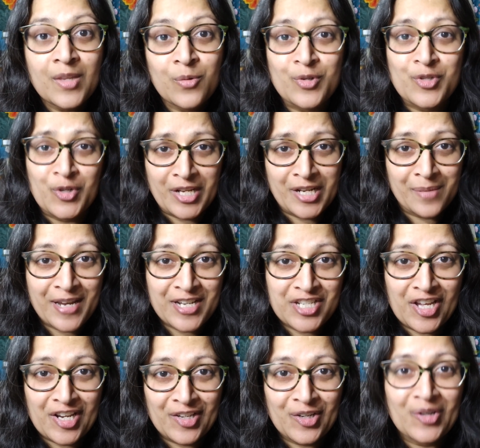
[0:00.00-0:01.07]
returning to my
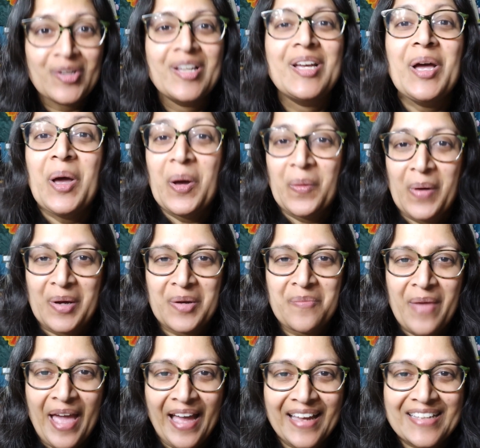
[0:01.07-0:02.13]
channel, welcome
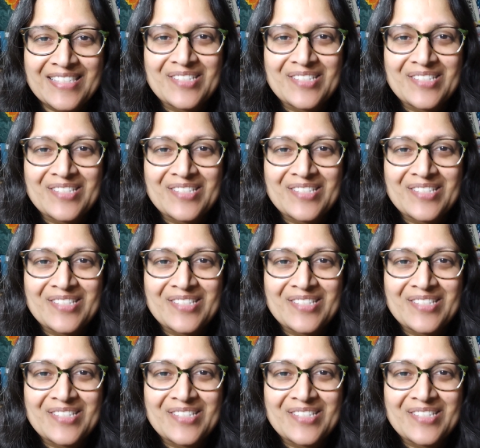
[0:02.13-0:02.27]
back.